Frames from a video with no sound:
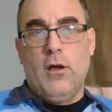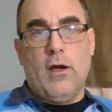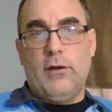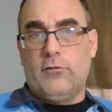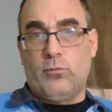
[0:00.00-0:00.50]

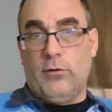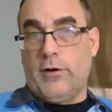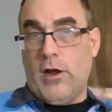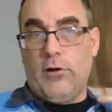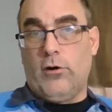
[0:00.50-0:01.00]
I'm just wondering
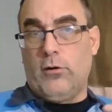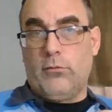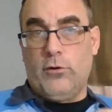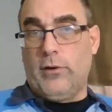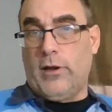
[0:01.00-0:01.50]
how you're
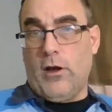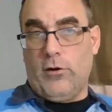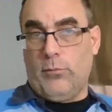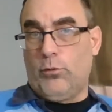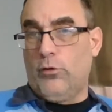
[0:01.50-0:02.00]
doing, how
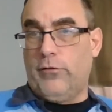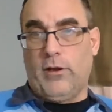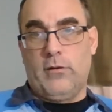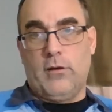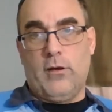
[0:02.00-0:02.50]
you're improving.
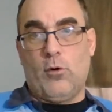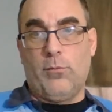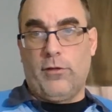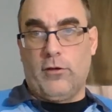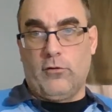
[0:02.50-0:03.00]
Um, hope
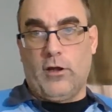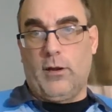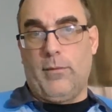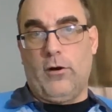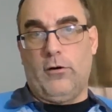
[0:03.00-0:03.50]
things are
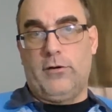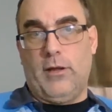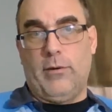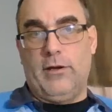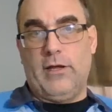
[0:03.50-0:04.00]
getting better day
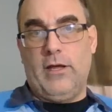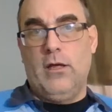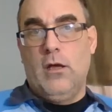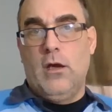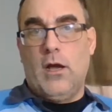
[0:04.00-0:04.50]
by day.
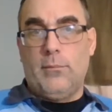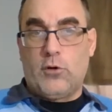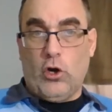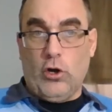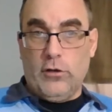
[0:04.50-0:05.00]
I'm
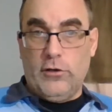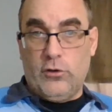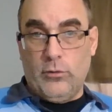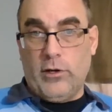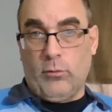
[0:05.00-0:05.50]
currently
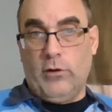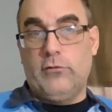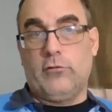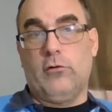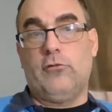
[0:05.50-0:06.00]
doing
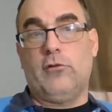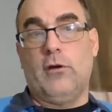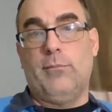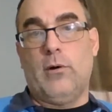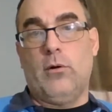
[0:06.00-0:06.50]
research
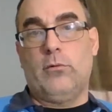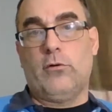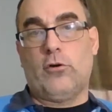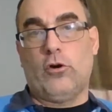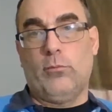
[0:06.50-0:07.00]
about
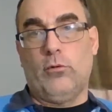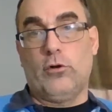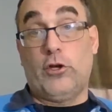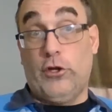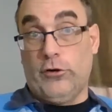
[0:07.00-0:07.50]
herbal
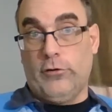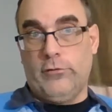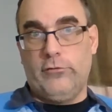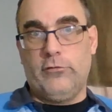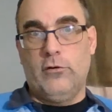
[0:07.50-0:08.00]

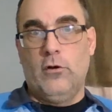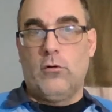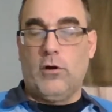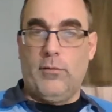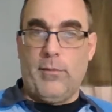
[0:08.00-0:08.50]
cures,
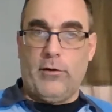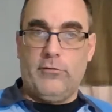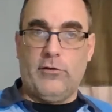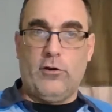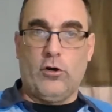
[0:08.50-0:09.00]
or let me better
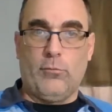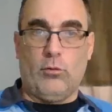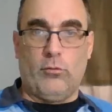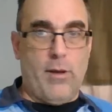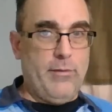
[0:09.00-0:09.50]
say
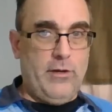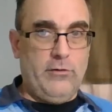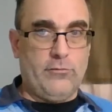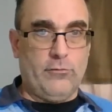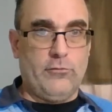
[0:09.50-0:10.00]
herbal
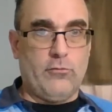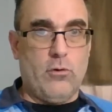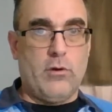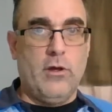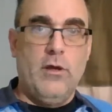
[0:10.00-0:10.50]
remedies for
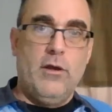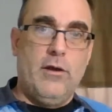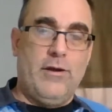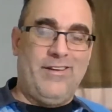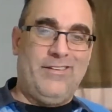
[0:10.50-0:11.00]
stroke,
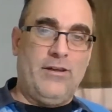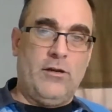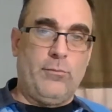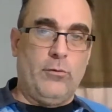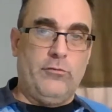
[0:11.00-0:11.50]
and I intend
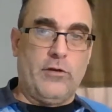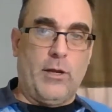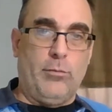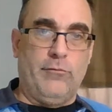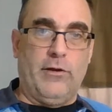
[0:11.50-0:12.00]
to produce a
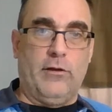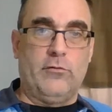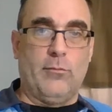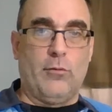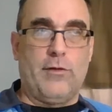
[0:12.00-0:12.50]
couple videos
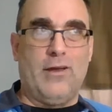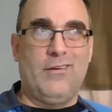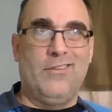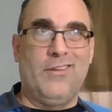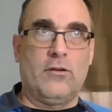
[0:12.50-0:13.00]
about that
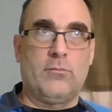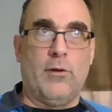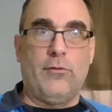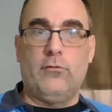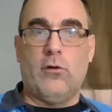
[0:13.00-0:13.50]
in the next
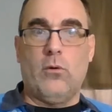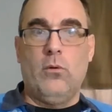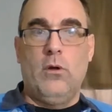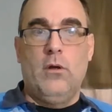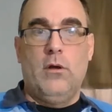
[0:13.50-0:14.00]
month or so.
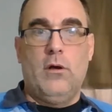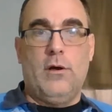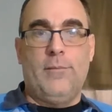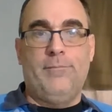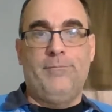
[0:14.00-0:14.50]

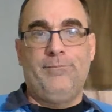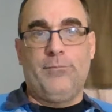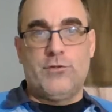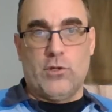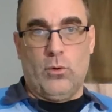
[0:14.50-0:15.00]
Um,
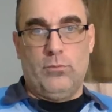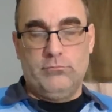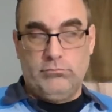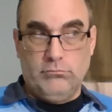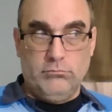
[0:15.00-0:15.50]
so
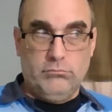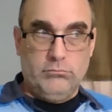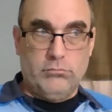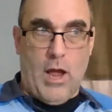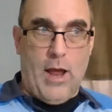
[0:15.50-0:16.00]

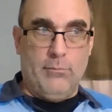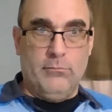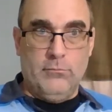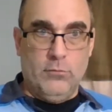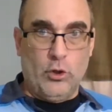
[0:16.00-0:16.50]
I
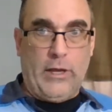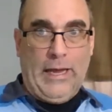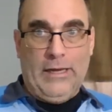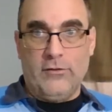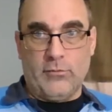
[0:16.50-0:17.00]
am looking
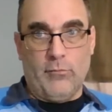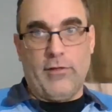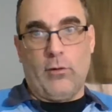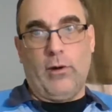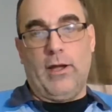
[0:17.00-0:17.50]
into some of
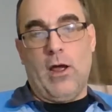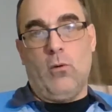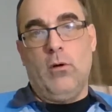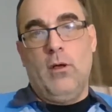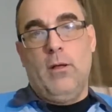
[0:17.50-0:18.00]
that right now.
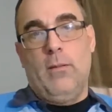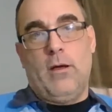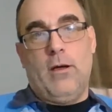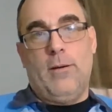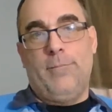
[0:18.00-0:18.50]

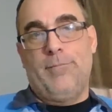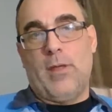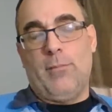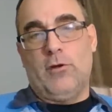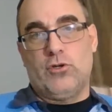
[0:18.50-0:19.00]
Um,
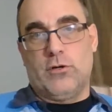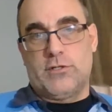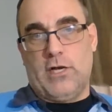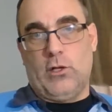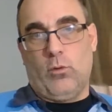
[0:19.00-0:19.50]
I'm not sure
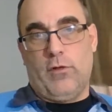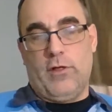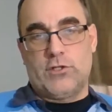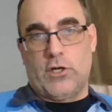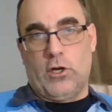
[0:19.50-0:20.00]
exactly where
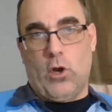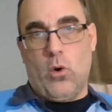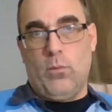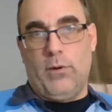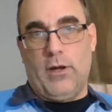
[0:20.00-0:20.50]
that's going to
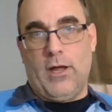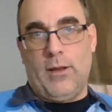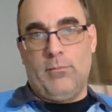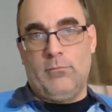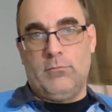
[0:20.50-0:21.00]
go, but I
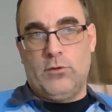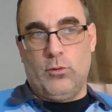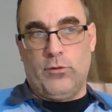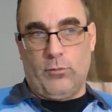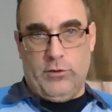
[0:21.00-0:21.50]
am
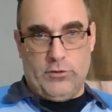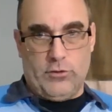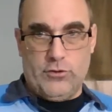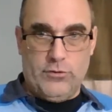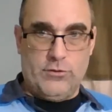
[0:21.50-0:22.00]
doing the research.